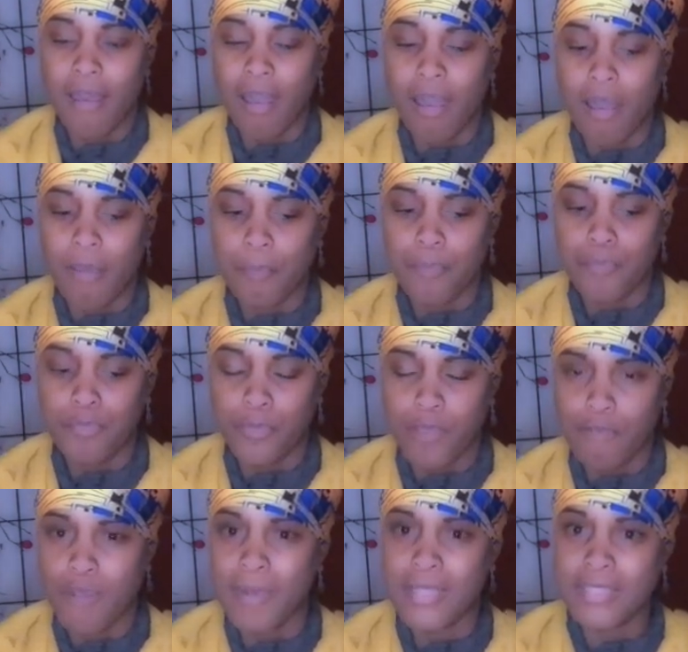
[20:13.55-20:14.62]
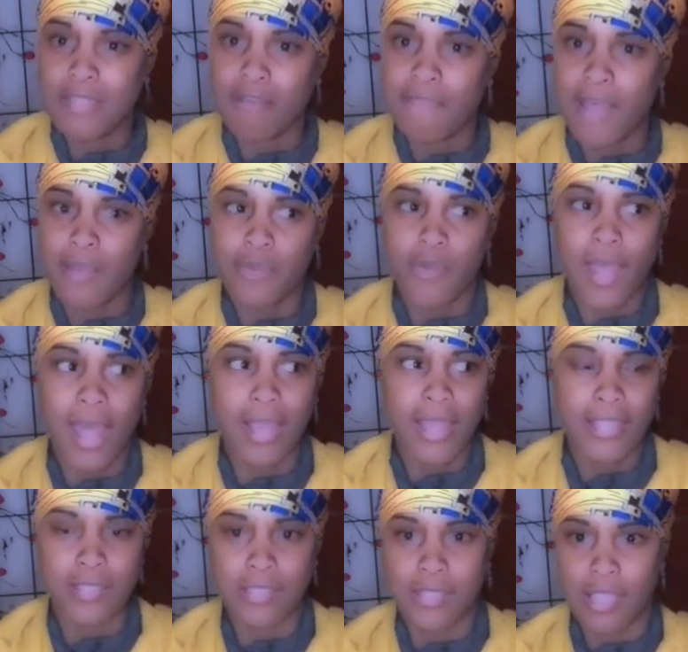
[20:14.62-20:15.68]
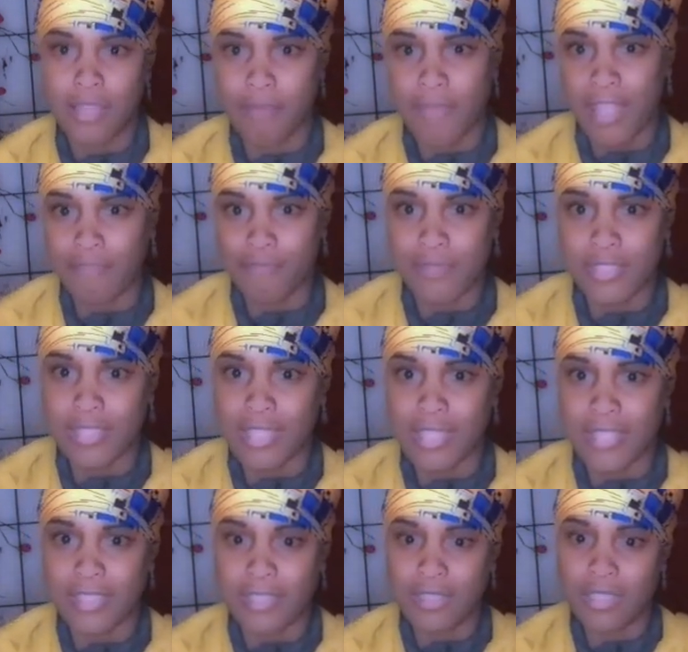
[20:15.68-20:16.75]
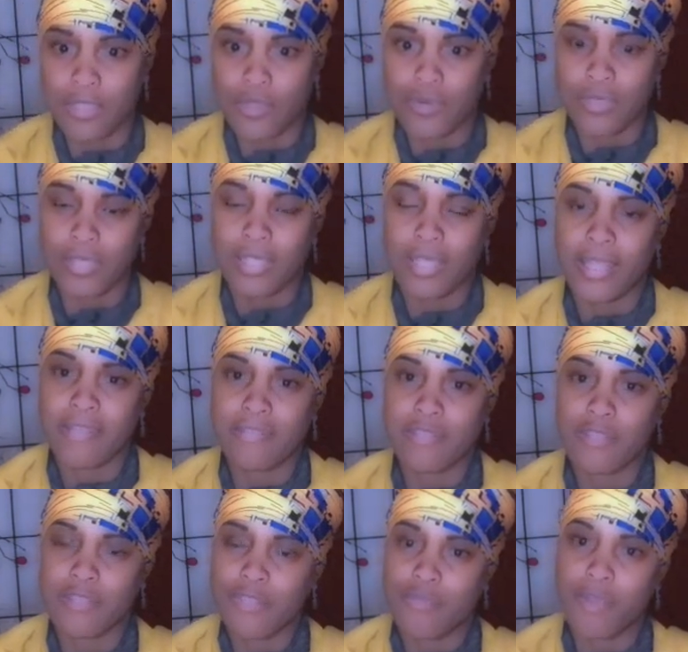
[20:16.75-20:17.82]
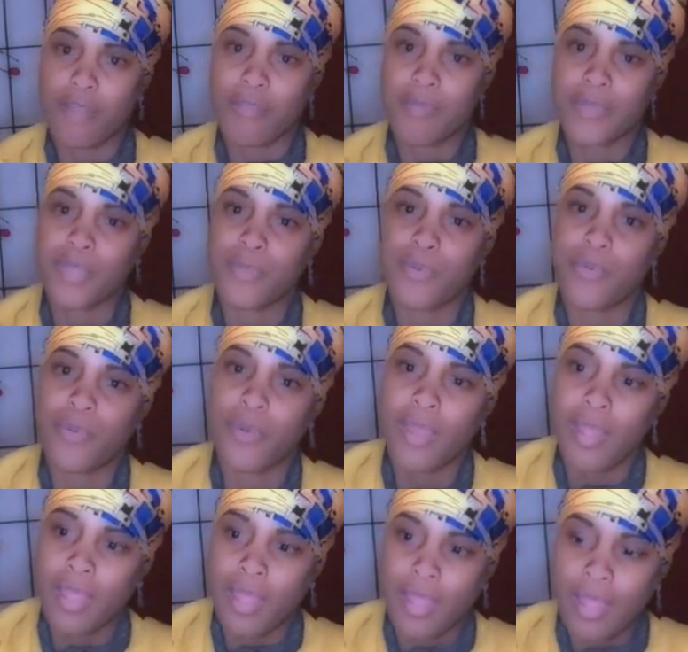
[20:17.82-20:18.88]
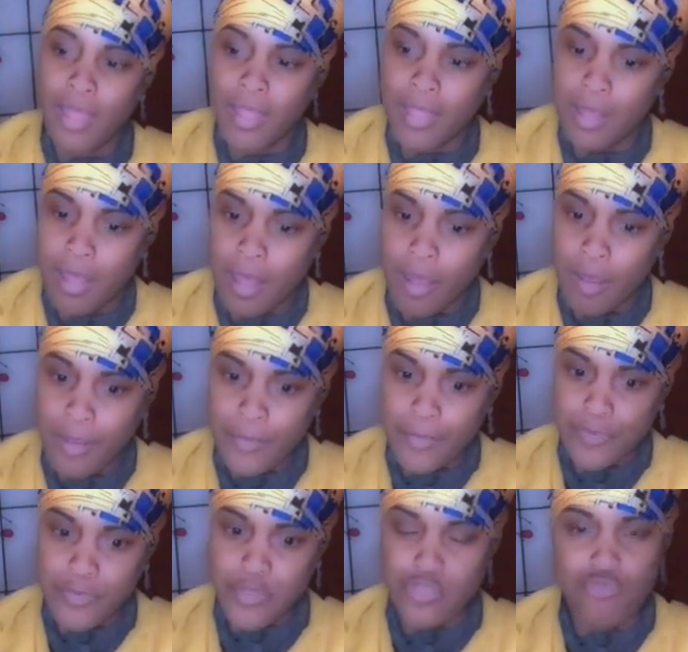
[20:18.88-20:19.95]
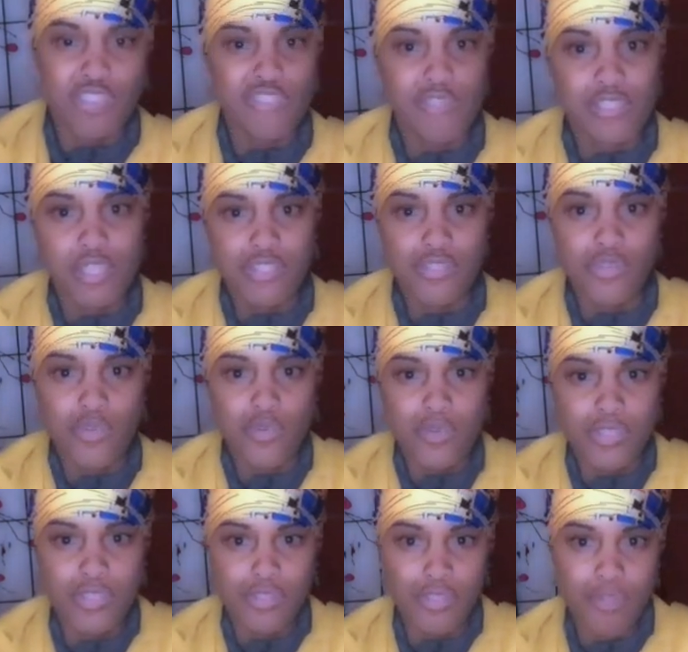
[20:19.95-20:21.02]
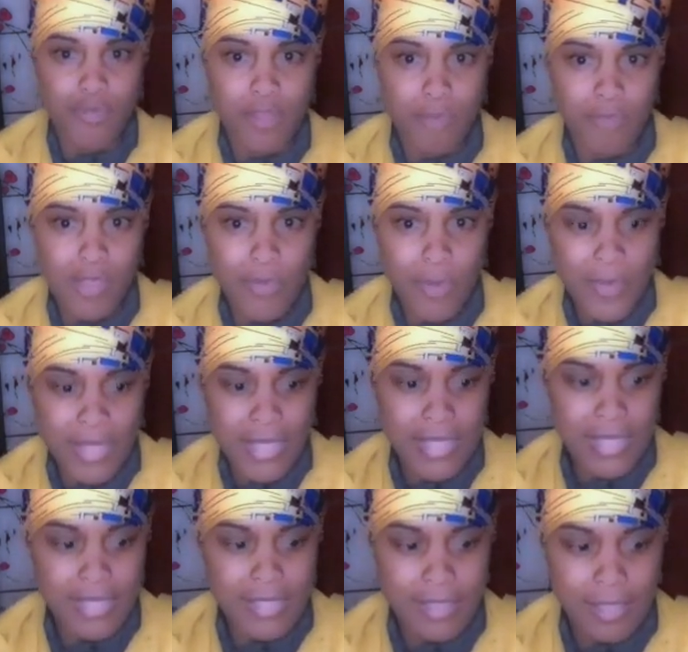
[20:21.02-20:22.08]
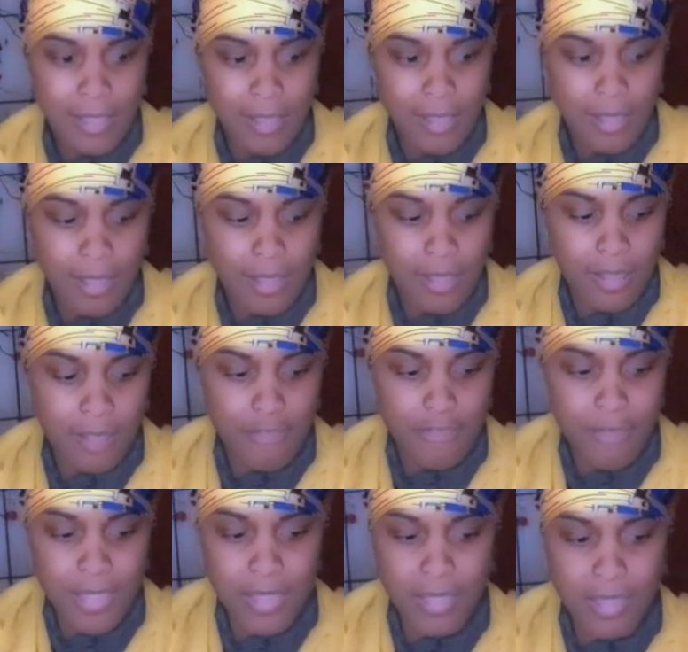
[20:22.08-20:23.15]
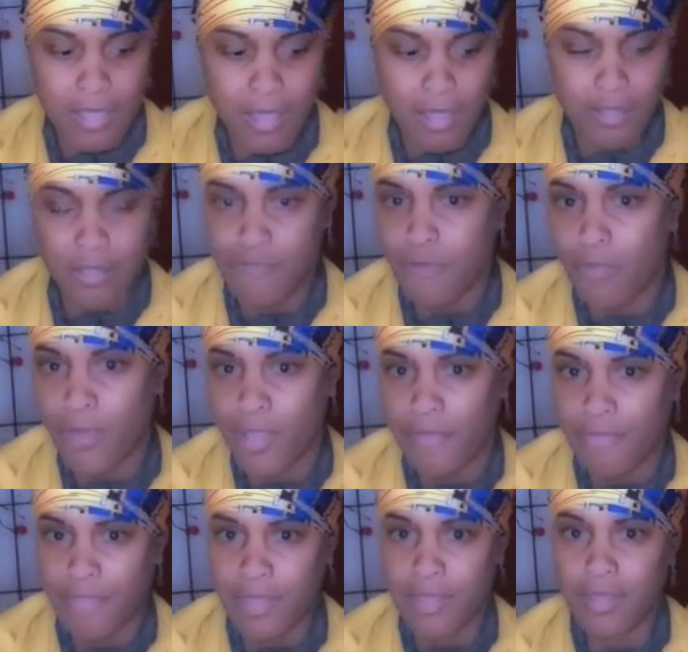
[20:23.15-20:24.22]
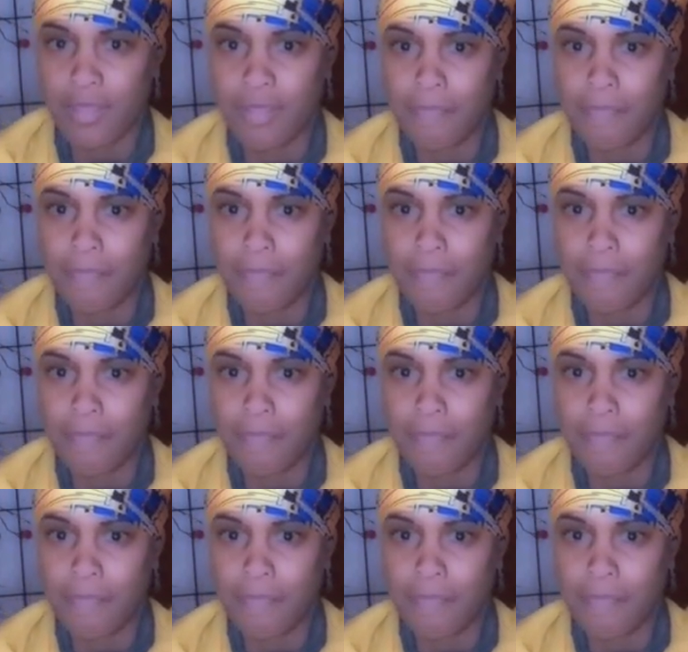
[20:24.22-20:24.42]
Um, for myself, I know I like to take mindfulness classes and yoga classes through other people, and um, stress reduction courses through other people, because it gives me a different way of thinking.